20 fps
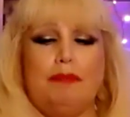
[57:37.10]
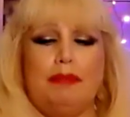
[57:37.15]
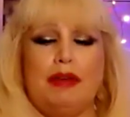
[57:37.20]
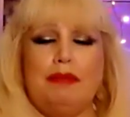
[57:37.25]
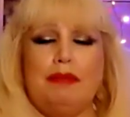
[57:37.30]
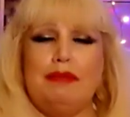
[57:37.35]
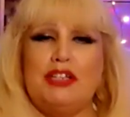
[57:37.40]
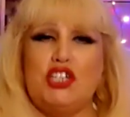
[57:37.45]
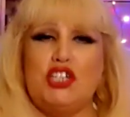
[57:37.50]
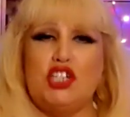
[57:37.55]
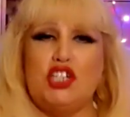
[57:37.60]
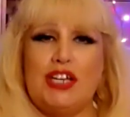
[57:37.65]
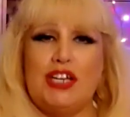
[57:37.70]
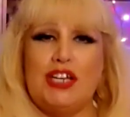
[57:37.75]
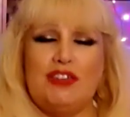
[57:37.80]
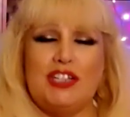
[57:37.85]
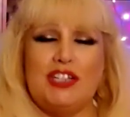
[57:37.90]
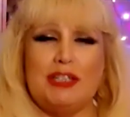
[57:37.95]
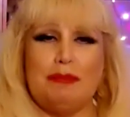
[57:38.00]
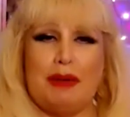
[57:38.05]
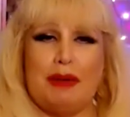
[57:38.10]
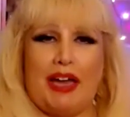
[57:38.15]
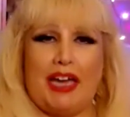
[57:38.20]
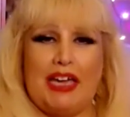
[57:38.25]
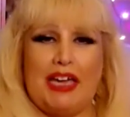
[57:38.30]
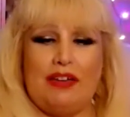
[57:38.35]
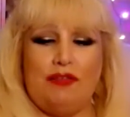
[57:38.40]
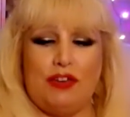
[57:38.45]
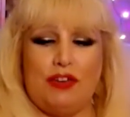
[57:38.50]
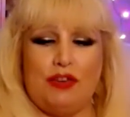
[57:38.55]
Bit of mischievous
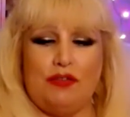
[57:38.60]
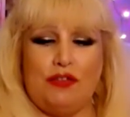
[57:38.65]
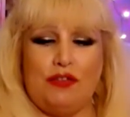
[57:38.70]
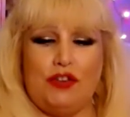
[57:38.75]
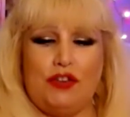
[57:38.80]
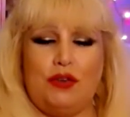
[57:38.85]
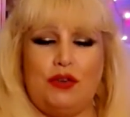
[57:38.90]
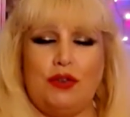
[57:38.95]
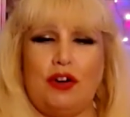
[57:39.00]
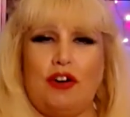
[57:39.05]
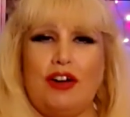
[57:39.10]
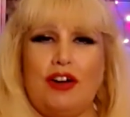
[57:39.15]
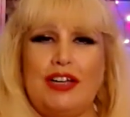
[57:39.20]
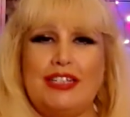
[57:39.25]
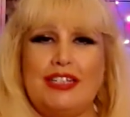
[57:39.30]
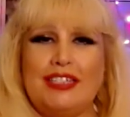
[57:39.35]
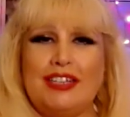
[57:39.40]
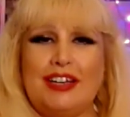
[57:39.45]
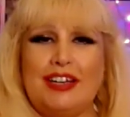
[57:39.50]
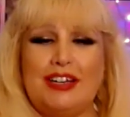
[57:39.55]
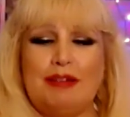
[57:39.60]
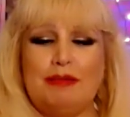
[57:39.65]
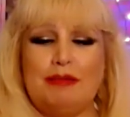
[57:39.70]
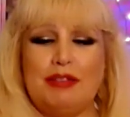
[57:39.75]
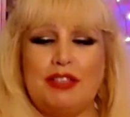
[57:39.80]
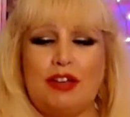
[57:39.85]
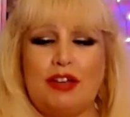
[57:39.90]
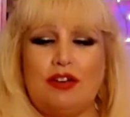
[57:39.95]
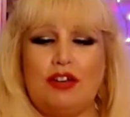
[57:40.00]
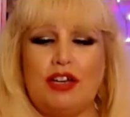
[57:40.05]
behavior for you guys.
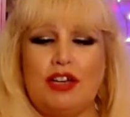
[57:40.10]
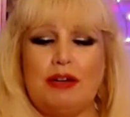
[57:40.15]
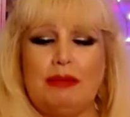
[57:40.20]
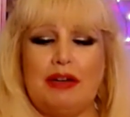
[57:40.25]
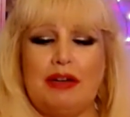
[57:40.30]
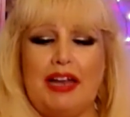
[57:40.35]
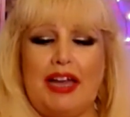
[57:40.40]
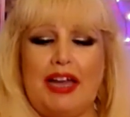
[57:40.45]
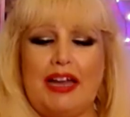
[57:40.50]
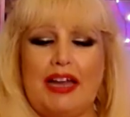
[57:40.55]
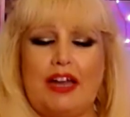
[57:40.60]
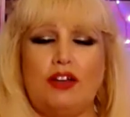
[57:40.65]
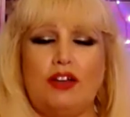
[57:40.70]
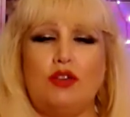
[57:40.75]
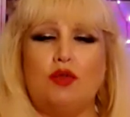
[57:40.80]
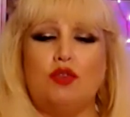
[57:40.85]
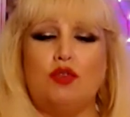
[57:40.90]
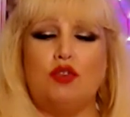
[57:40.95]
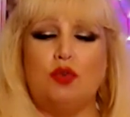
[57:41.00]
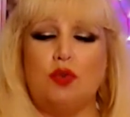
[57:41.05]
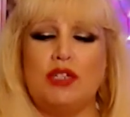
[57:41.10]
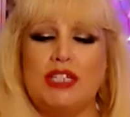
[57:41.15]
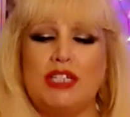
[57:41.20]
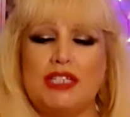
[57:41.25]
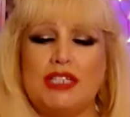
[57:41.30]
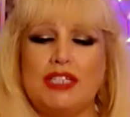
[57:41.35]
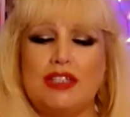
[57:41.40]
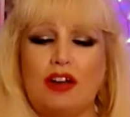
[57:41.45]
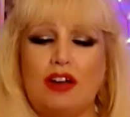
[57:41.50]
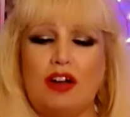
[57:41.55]
So you're going to be letting out your naughty
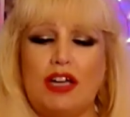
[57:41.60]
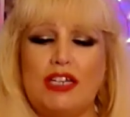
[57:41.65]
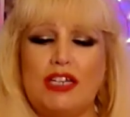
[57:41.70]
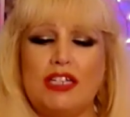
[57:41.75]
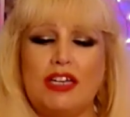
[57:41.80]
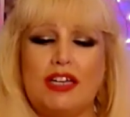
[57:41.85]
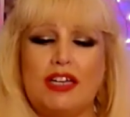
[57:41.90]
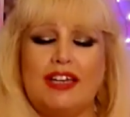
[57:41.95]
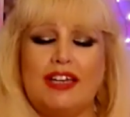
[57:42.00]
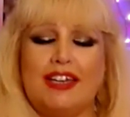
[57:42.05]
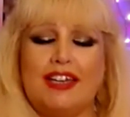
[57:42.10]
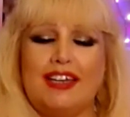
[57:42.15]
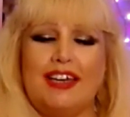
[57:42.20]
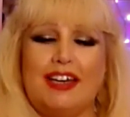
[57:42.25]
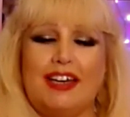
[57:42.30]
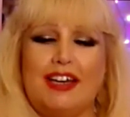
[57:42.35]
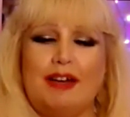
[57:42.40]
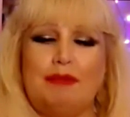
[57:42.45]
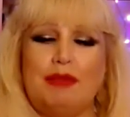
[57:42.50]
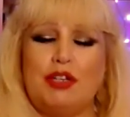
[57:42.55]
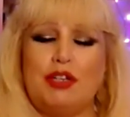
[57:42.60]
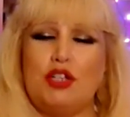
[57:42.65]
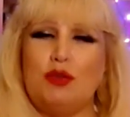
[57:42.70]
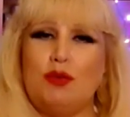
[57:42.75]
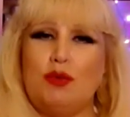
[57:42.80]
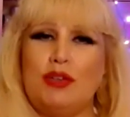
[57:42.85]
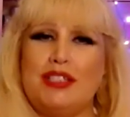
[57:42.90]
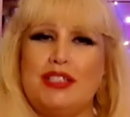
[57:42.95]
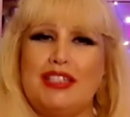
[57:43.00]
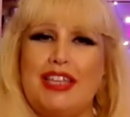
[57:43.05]
side.
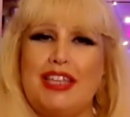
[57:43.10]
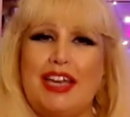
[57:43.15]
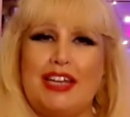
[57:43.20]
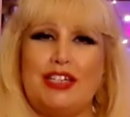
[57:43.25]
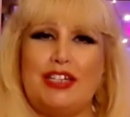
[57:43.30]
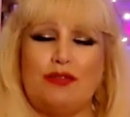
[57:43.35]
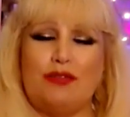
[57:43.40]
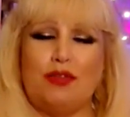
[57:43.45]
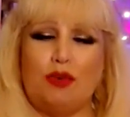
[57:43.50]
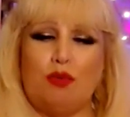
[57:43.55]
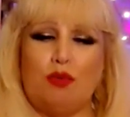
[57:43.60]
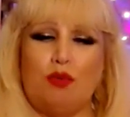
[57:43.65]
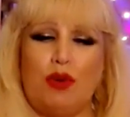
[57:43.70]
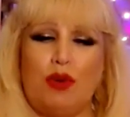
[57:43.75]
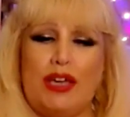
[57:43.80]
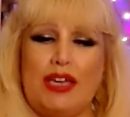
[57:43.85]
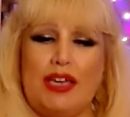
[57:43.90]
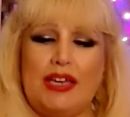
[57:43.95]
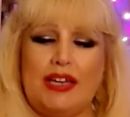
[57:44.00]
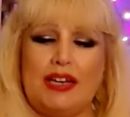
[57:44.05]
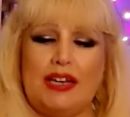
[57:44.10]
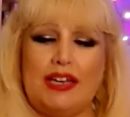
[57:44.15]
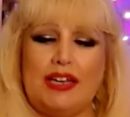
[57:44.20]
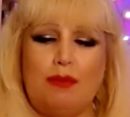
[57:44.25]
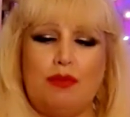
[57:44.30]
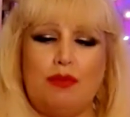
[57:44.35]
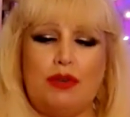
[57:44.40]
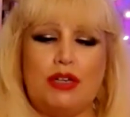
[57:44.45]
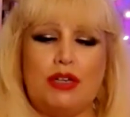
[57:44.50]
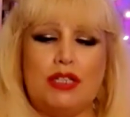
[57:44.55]
Towards the end of the week,
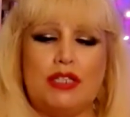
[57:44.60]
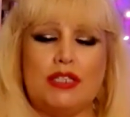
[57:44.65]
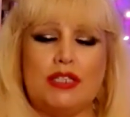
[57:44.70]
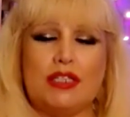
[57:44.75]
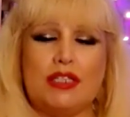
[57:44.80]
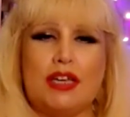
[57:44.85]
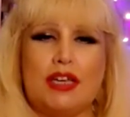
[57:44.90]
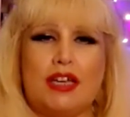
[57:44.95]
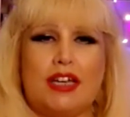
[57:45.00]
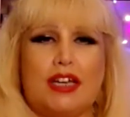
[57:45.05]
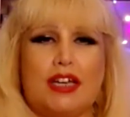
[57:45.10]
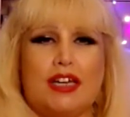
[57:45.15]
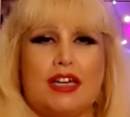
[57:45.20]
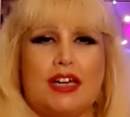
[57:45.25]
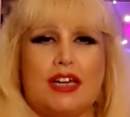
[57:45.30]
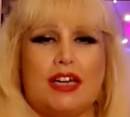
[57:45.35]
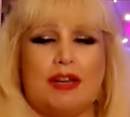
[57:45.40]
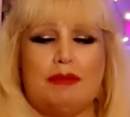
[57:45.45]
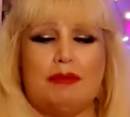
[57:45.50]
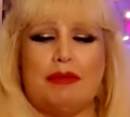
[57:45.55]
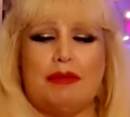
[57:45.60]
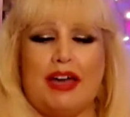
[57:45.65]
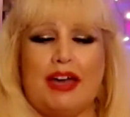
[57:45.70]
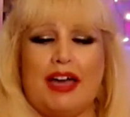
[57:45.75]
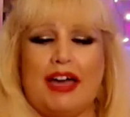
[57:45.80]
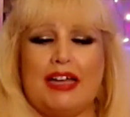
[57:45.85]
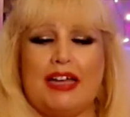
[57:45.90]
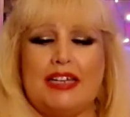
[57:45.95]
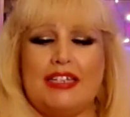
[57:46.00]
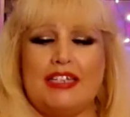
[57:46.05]
Librans.
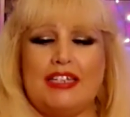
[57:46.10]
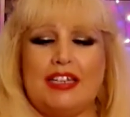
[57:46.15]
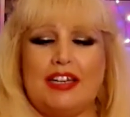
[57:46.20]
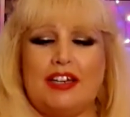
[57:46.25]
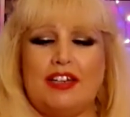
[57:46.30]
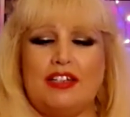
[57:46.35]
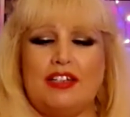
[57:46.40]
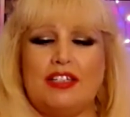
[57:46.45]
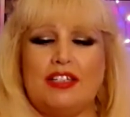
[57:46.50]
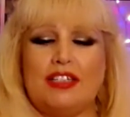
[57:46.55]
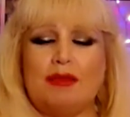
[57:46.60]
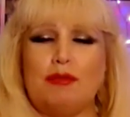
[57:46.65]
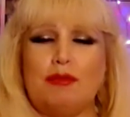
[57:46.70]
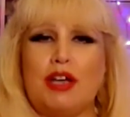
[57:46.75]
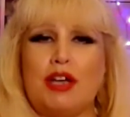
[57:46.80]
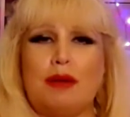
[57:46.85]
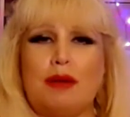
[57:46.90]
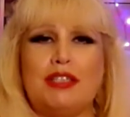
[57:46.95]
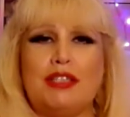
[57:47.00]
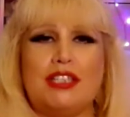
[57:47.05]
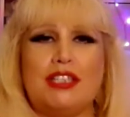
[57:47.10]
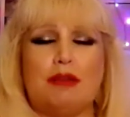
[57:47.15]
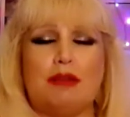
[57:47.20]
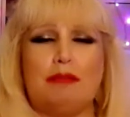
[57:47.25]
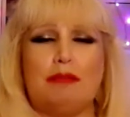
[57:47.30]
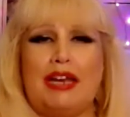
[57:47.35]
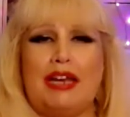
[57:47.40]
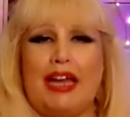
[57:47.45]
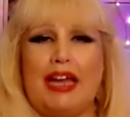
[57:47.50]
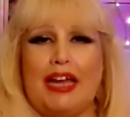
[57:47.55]
Sometimes this can
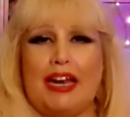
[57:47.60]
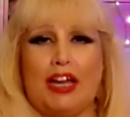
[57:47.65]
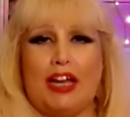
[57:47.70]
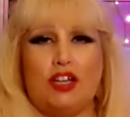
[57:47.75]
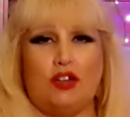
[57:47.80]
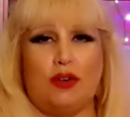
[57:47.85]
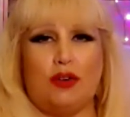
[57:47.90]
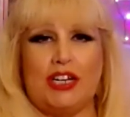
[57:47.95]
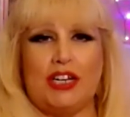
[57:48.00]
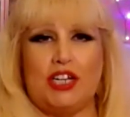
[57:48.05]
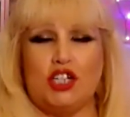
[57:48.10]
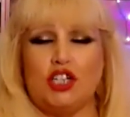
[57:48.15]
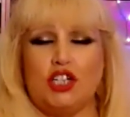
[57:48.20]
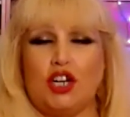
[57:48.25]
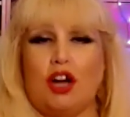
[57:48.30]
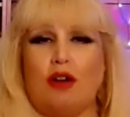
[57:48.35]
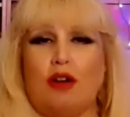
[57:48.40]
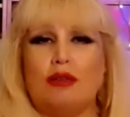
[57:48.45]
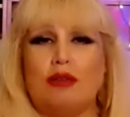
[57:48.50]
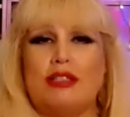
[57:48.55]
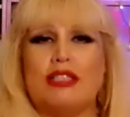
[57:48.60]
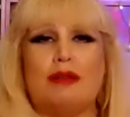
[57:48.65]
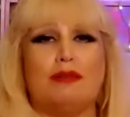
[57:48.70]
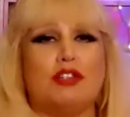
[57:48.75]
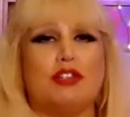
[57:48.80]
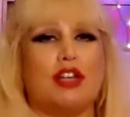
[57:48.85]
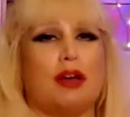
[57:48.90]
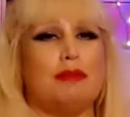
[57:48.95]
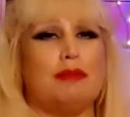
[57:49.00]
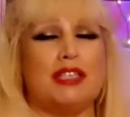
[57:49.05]
be letting out your inner child.
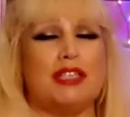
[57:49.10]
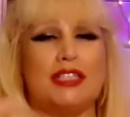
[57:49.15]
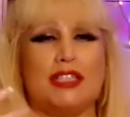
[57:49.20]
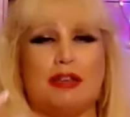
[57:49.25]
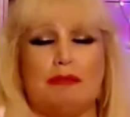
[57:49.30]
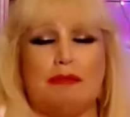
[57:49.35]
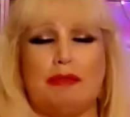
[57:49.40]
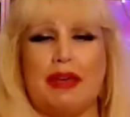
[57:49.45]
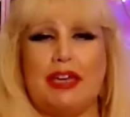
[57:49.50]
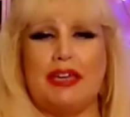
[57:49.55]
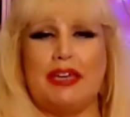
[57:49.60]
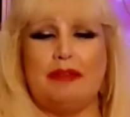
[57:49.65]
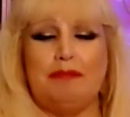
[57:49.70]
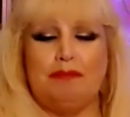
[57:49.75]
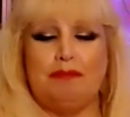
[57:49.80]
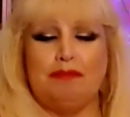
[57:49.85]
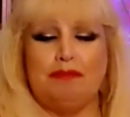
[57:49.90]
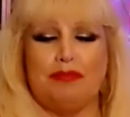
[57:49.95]
Sometimes this can be,